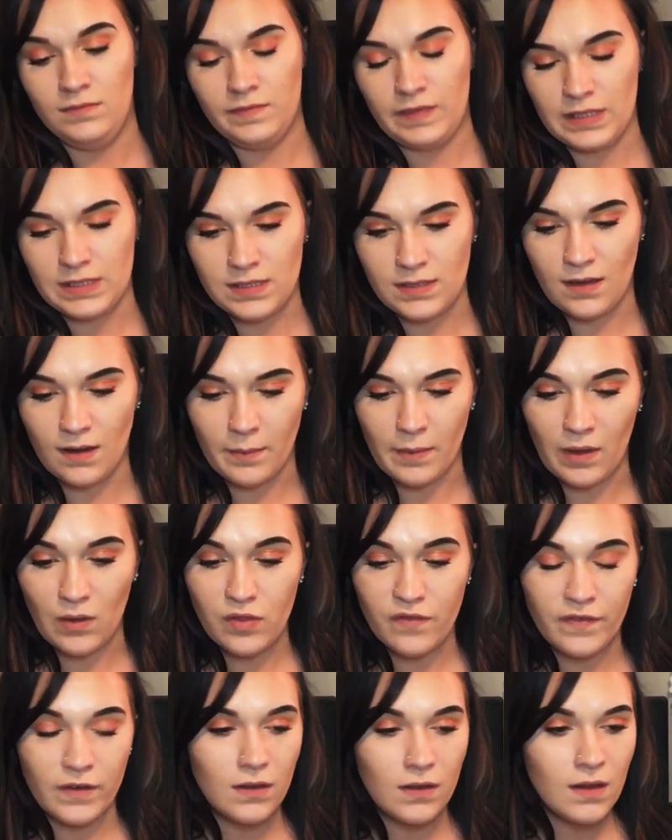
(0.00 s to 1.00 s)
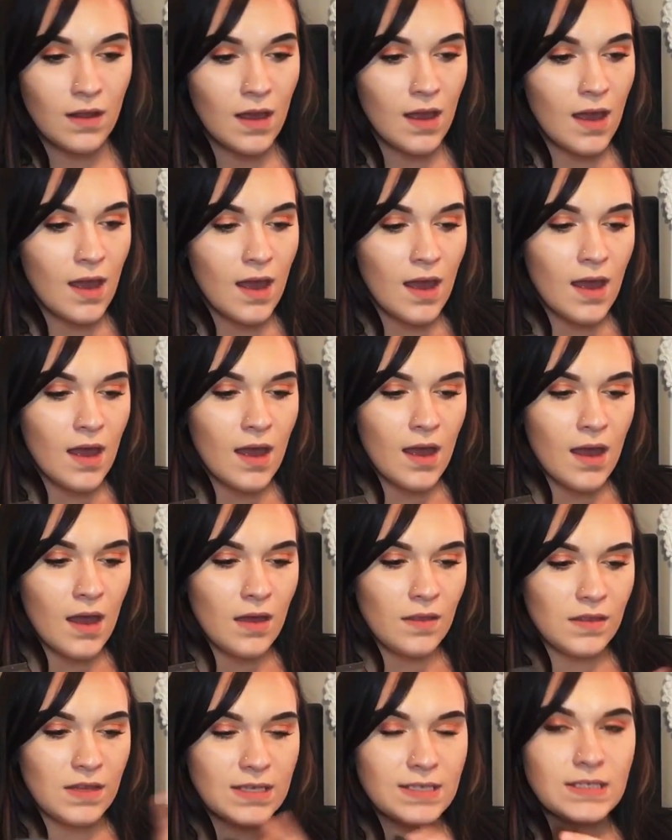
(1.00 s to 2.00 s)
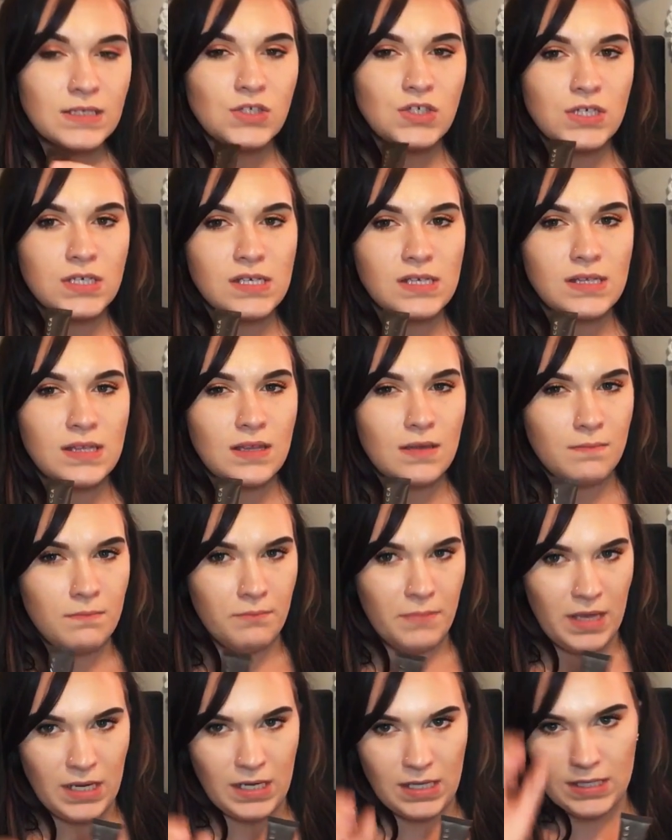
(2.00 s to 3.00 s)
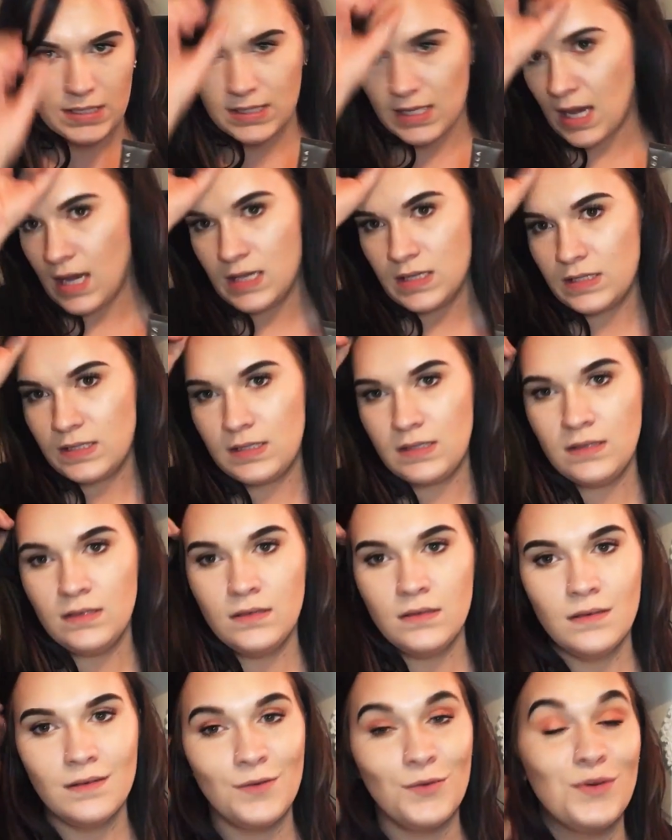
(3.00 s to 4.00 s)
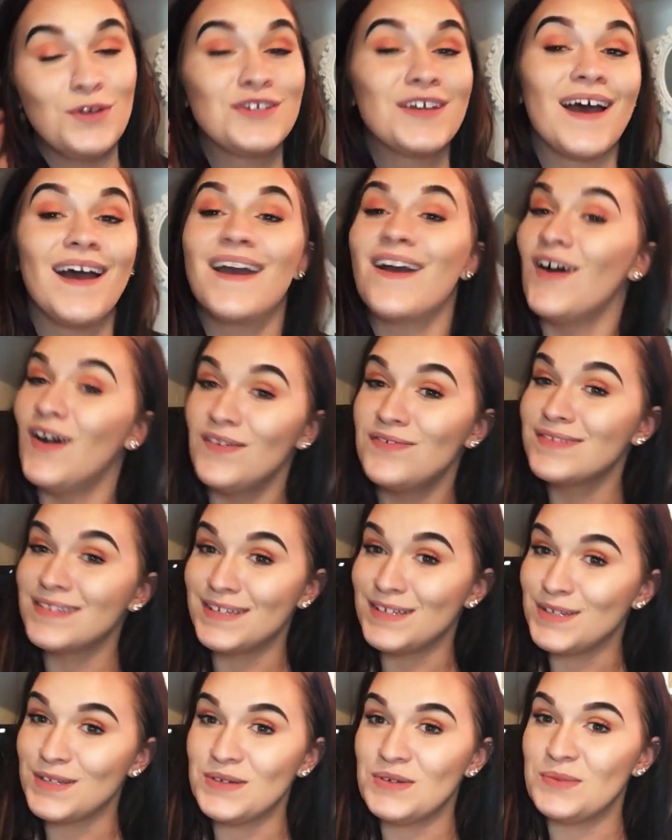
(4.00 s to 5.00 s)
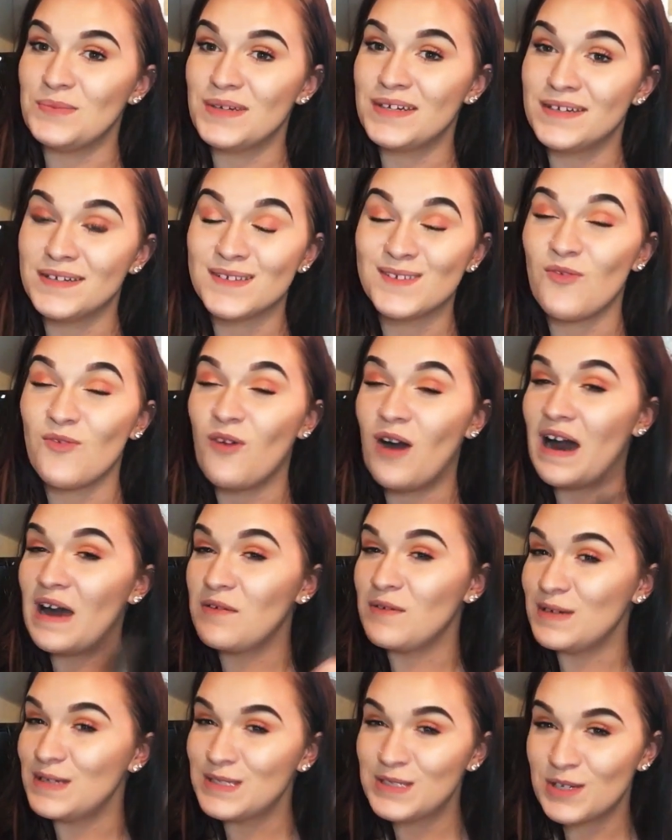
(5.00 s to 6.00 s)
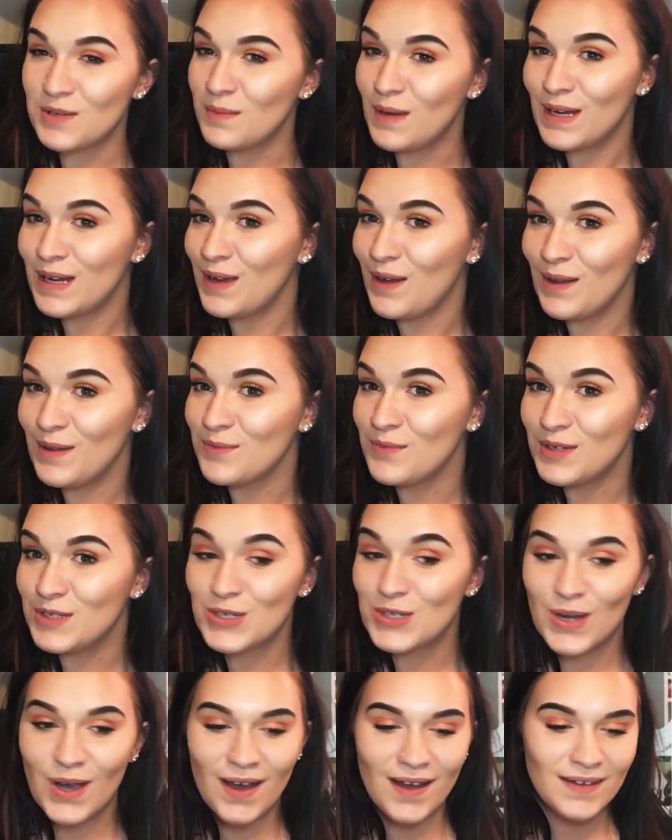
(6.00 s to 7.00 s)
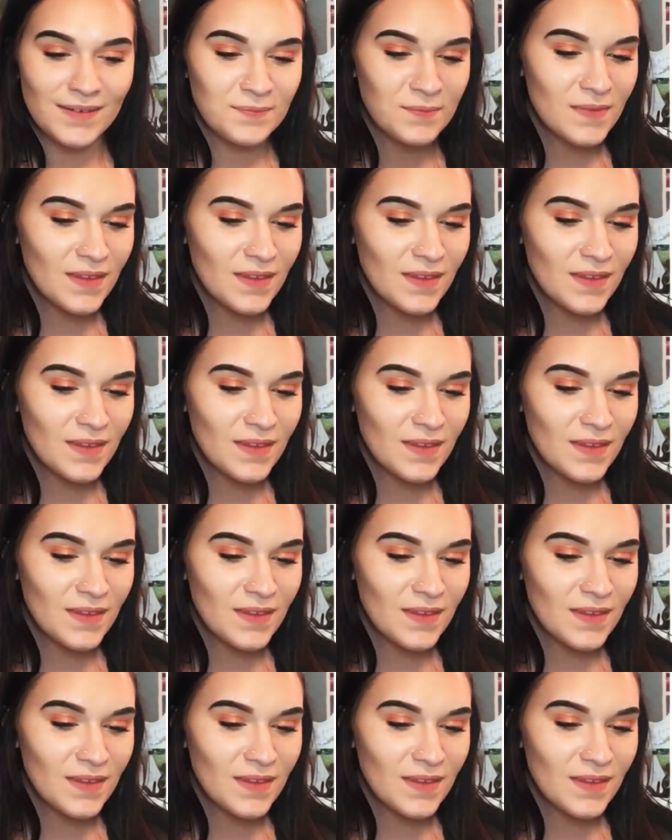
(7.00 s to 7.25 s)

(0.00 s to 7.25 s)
That's not a mouthful. This is just the mini size, which I often do because why waste your money all in one shot?